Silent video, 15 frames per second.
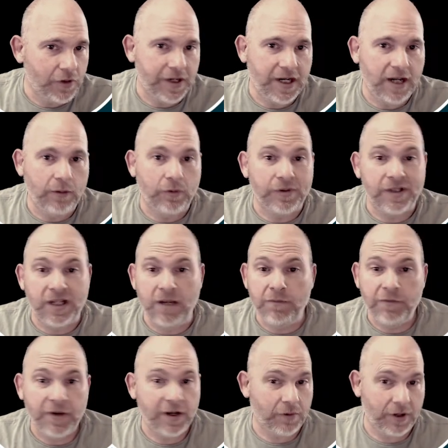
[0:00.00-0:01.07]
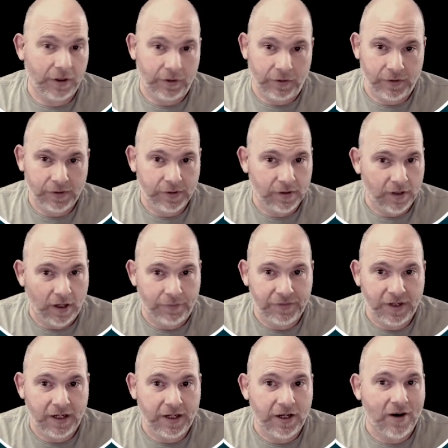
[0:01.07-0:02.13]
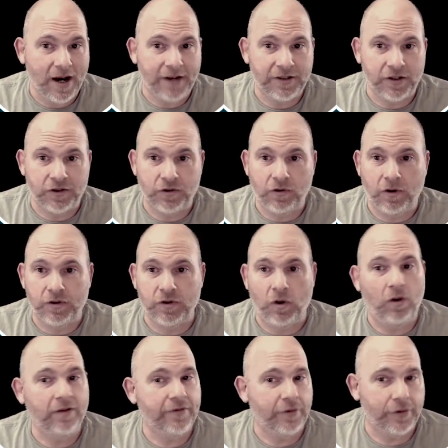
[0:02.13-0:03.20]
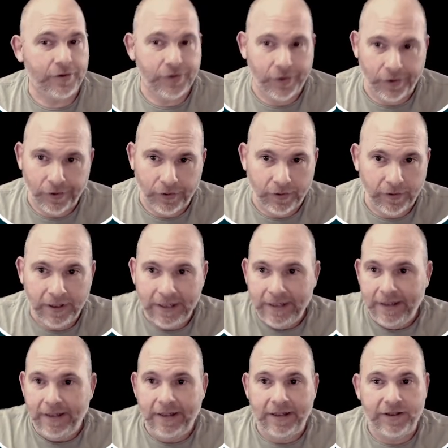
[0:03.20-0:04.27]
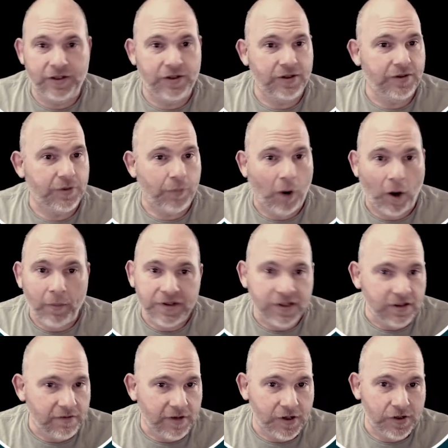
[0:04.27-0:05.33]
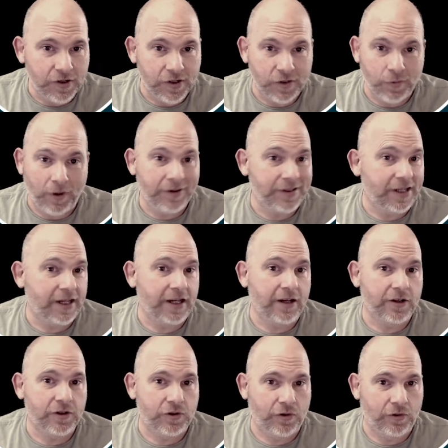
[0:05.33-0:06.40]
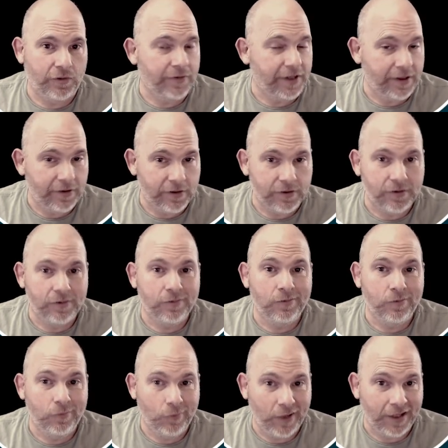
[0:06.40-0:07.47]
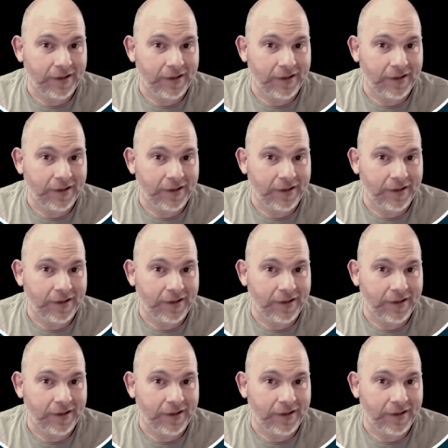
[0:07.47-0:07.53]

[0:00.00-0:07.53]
enables infinite reuse, updating your assets across all of your internal departments and divisions, as well as any external vendors with